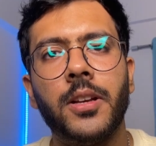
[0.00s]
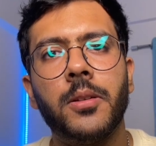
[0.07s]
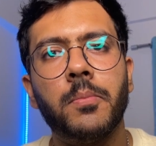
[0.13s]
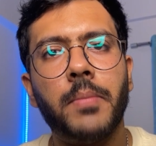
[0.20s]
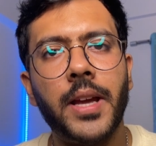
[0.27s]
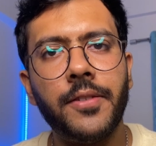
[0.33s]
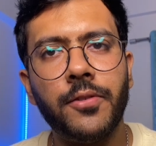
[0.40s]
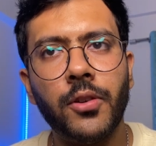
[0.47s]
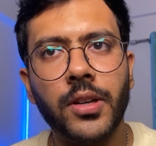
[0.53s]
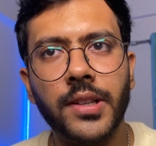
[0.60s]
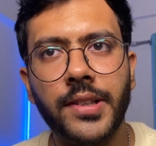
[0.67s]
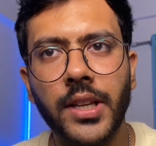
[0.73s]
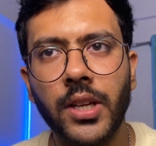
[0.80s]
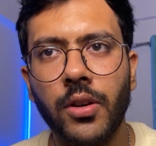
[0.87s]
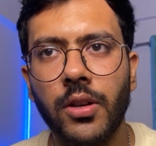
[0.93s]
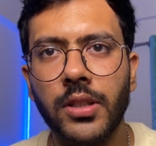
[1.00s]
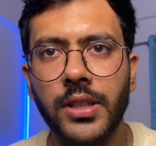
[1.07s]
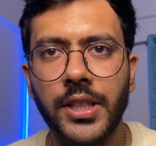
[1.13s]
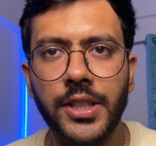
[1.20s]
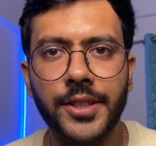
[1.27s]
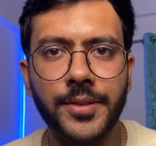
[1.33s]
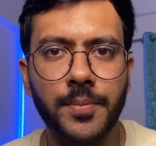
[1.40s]
By focusing on
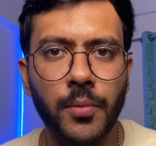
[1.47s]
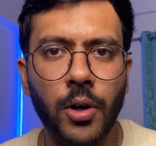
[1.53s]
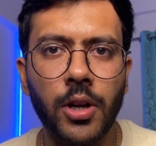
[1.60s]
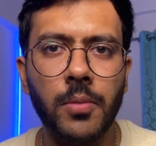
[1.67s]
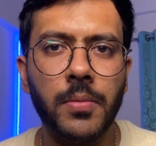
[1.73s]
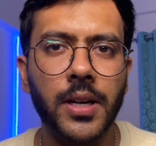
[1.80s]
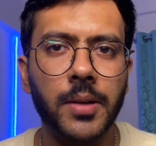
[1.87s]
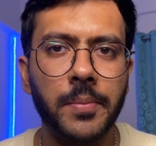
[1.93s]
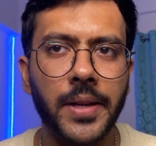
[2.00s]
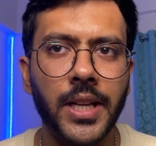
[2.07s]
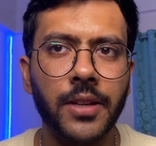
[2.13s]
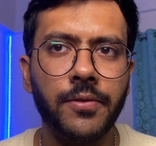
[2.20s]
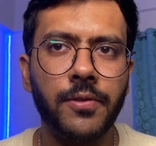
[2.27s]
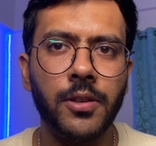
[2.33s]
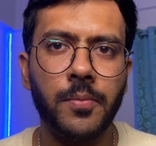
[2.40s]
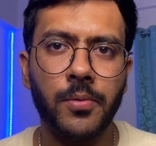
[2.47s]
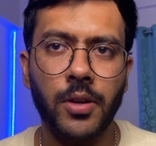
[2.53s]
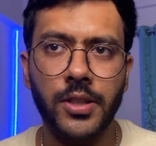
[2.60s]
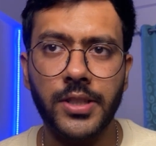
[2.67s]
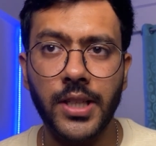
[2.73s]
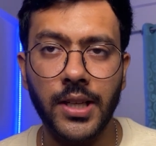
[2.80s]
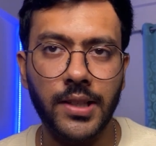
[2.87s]
these small but meaningful
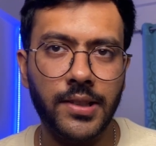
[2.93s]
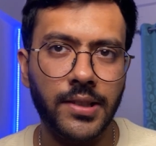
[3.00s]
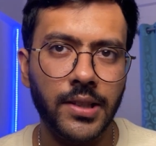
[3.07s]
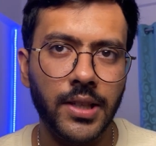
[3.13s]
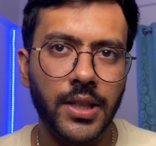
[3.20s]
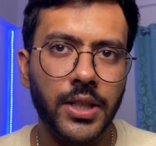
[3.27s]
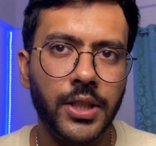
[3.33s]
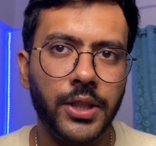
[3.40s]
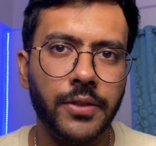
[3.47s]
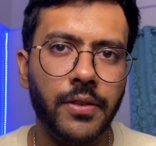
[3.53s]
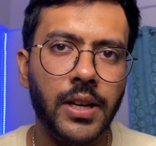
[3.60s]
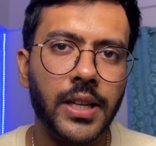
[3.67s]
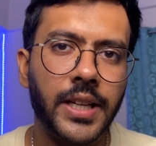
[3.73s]
projects, you will